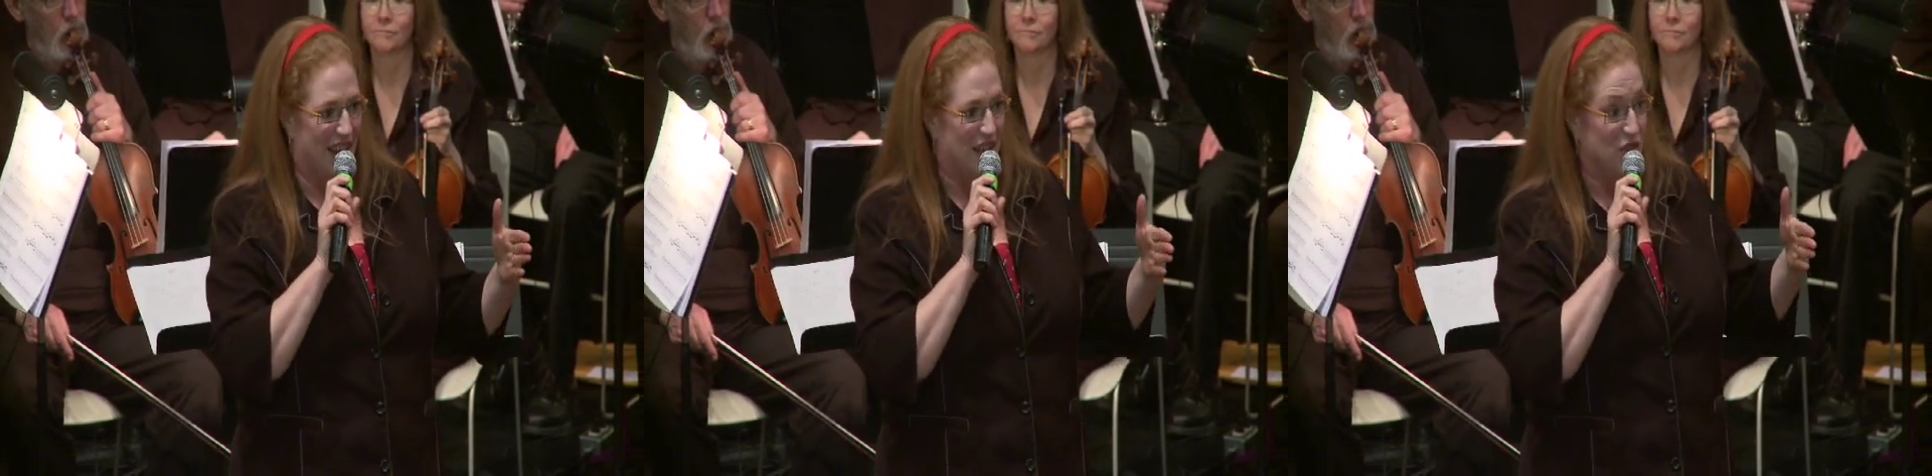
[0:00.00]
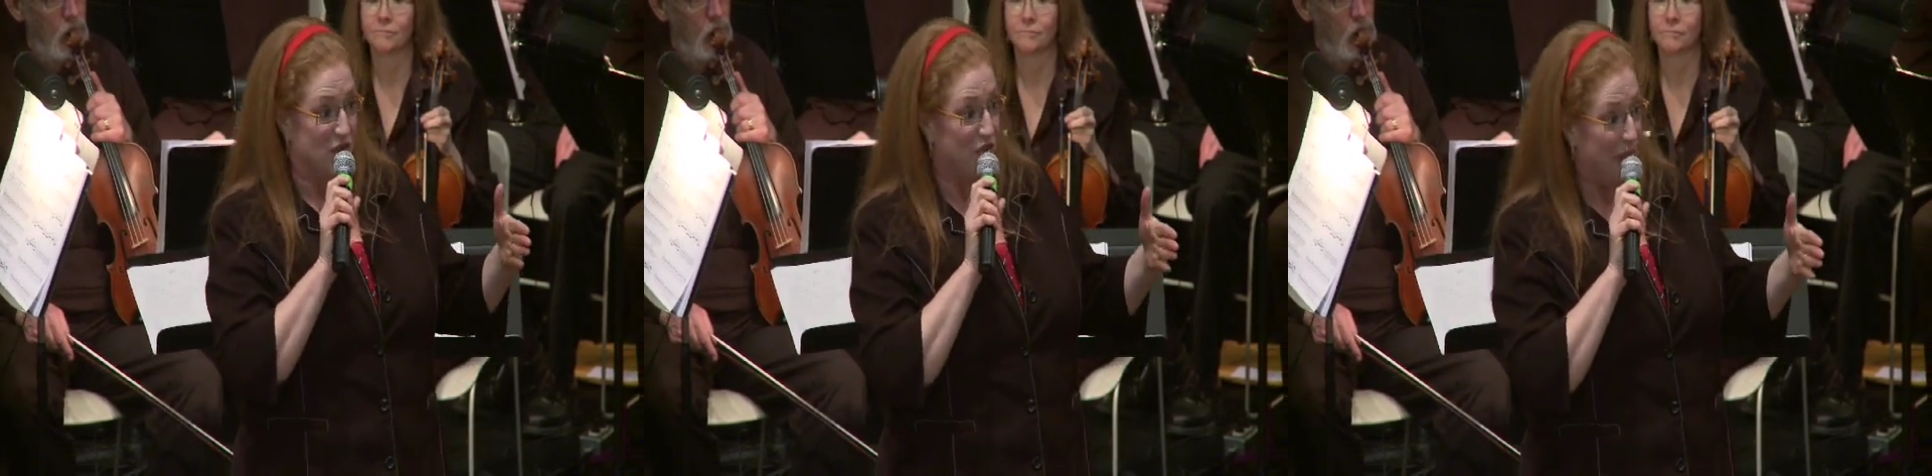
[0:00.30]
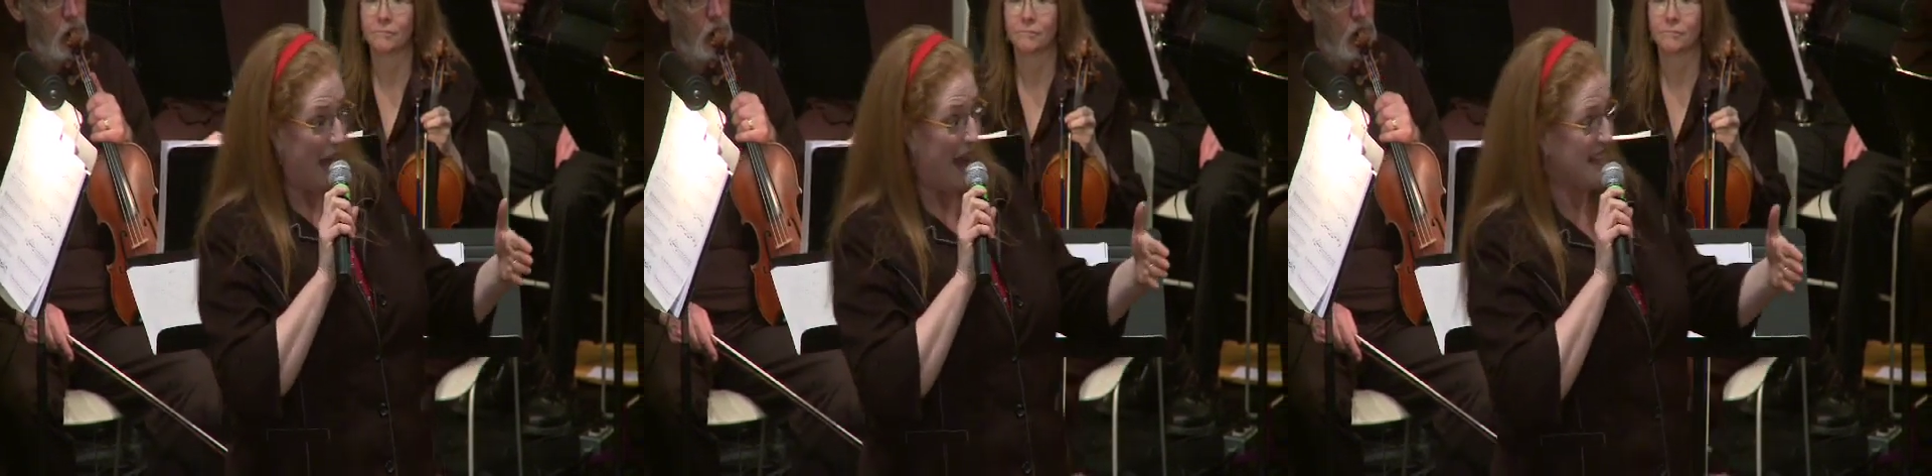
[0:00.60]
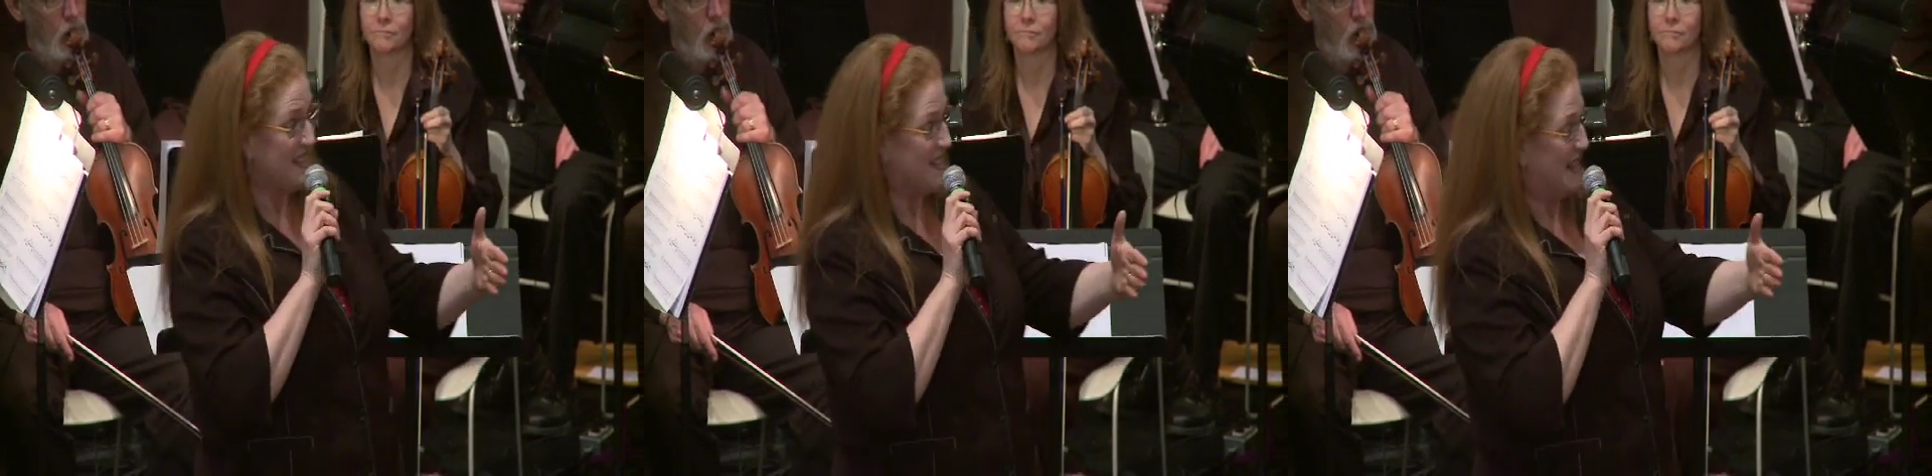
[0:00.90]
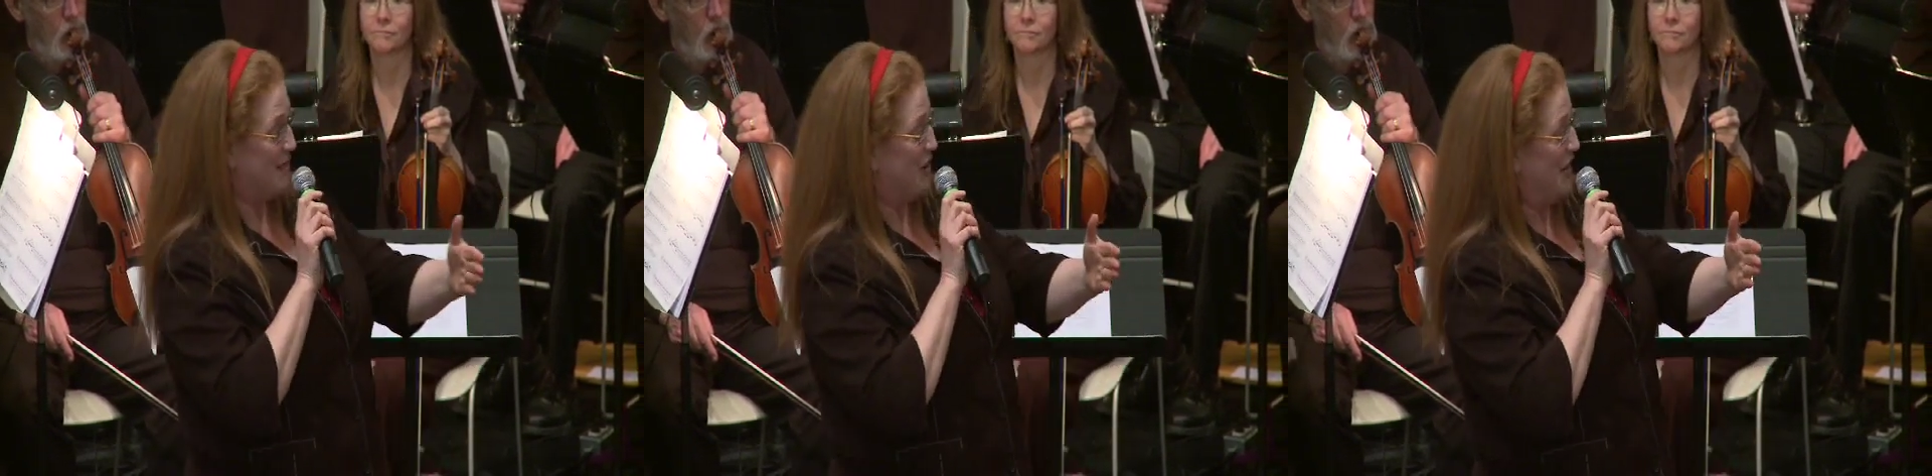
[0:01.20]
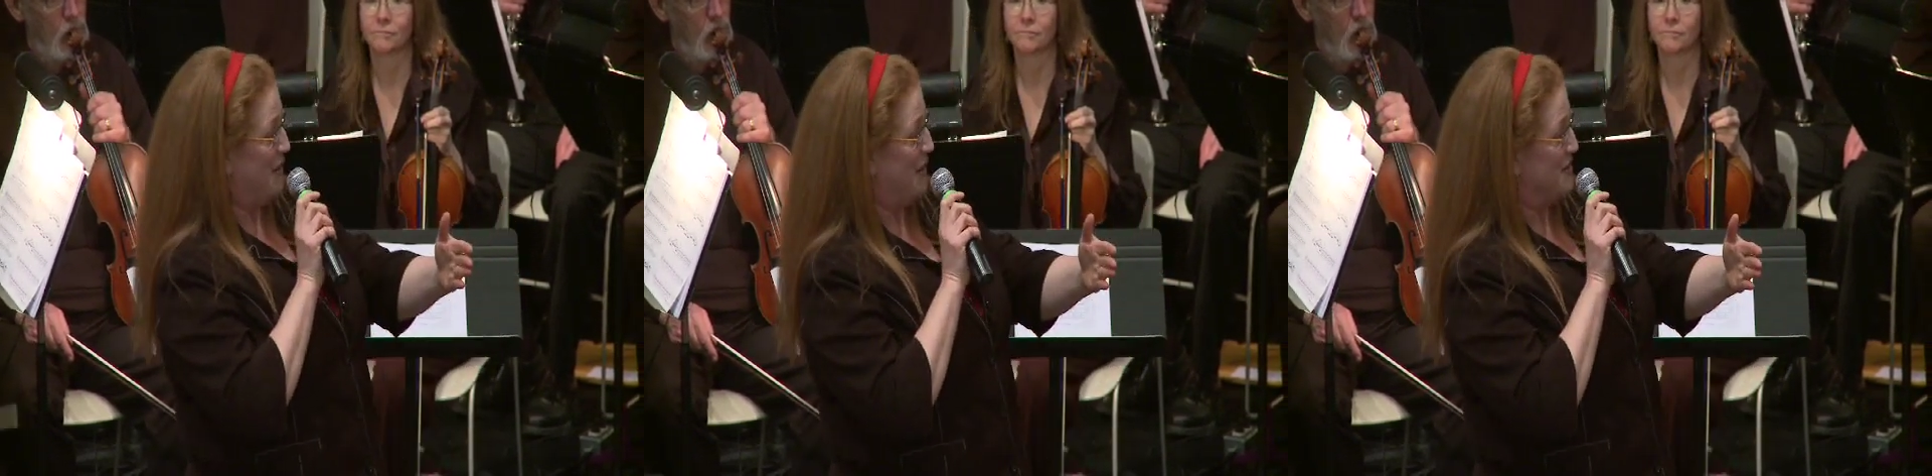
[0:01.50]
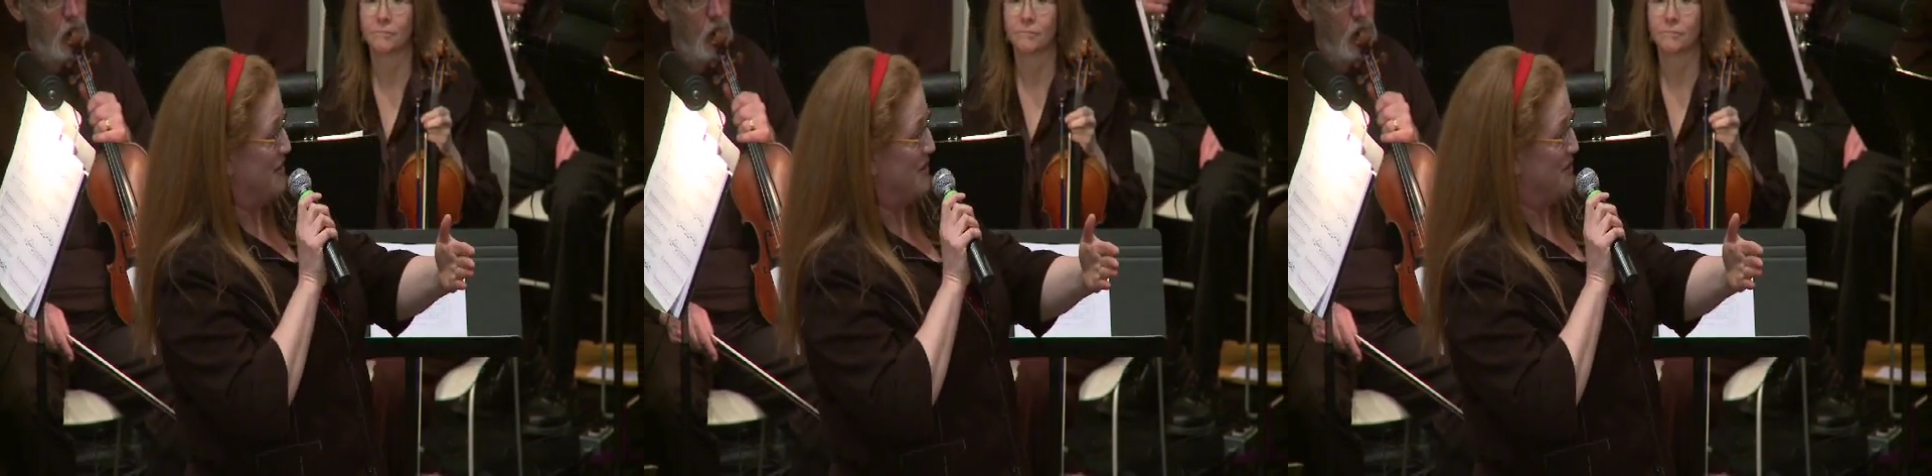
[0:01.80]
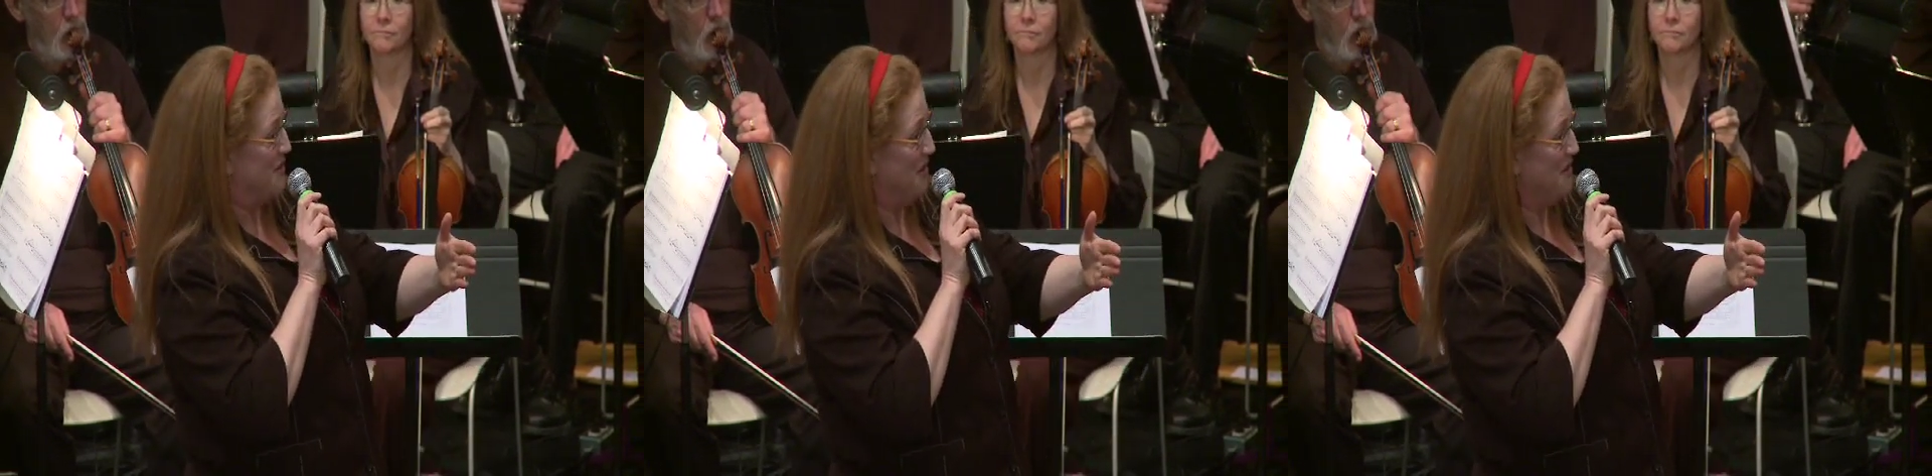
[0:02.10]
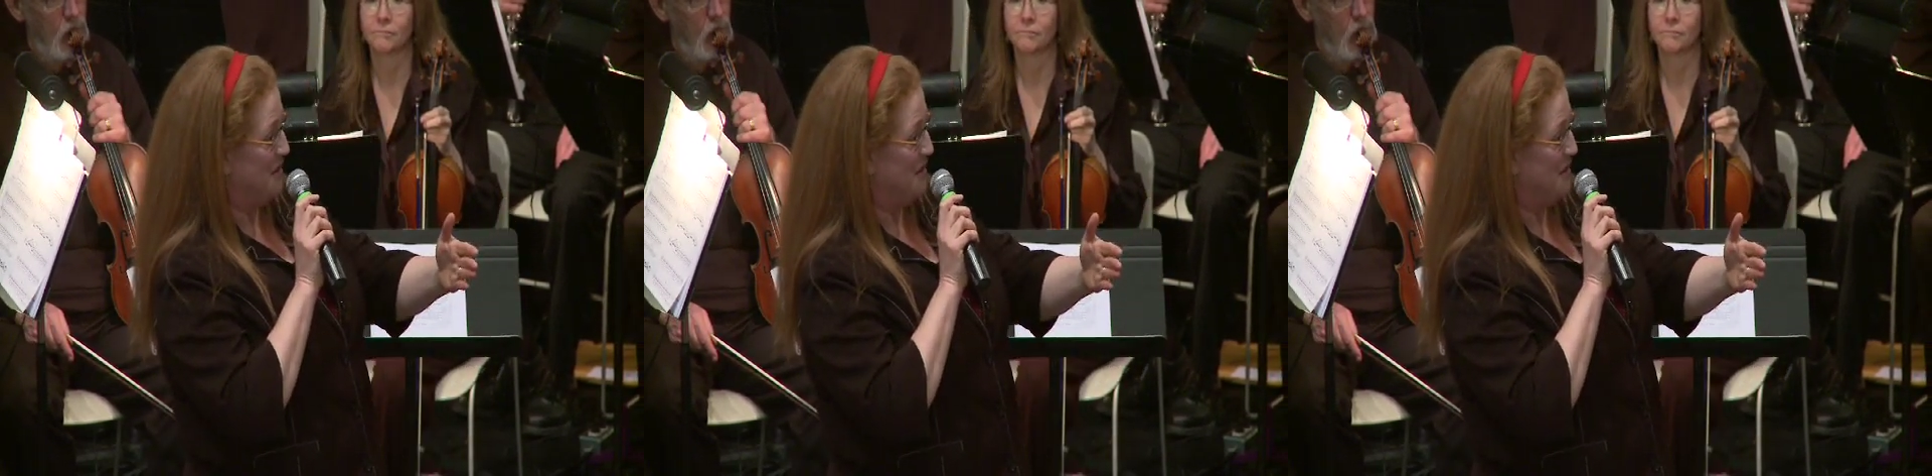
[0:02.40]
and drove past Glenmore Elementary School,